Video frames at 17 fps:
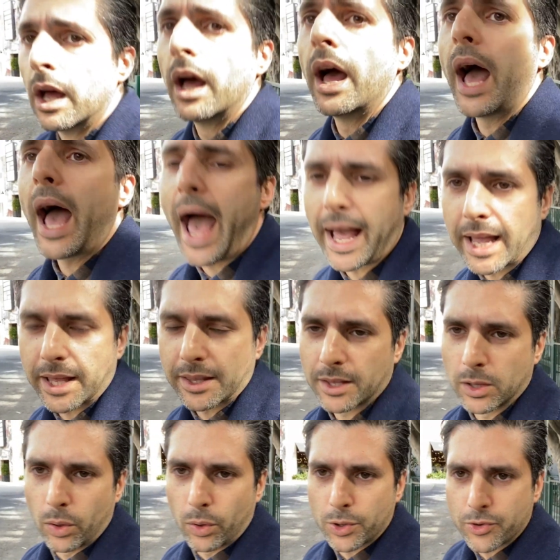hanging the
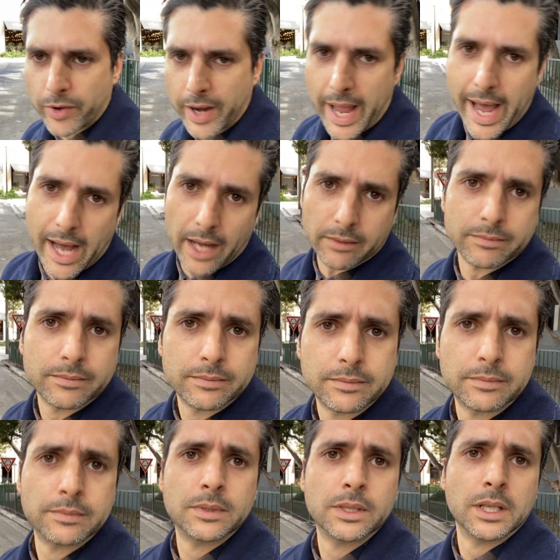laundry out,
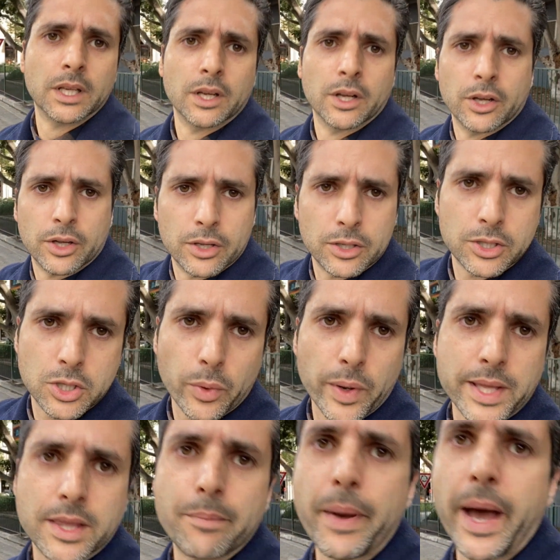
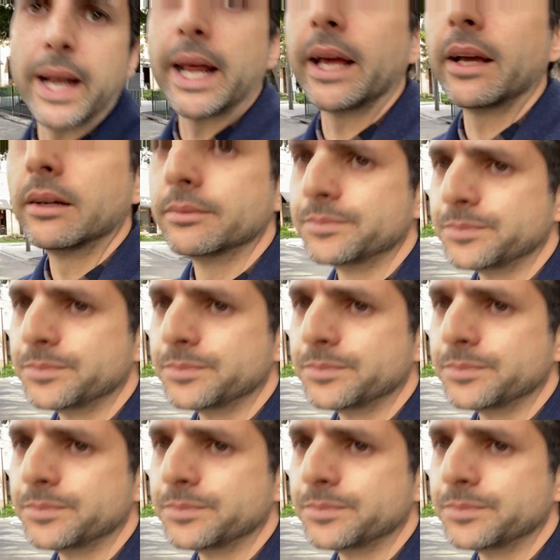doing the bedding.